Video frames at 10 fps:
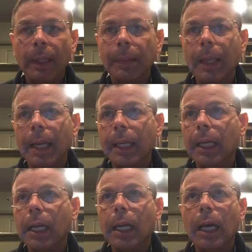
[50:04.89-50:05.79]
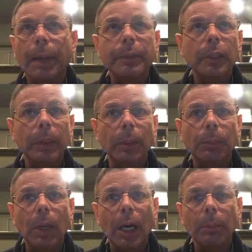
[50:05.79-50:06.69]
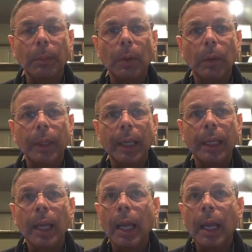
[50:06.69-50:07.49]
that comes to be the problem, okay?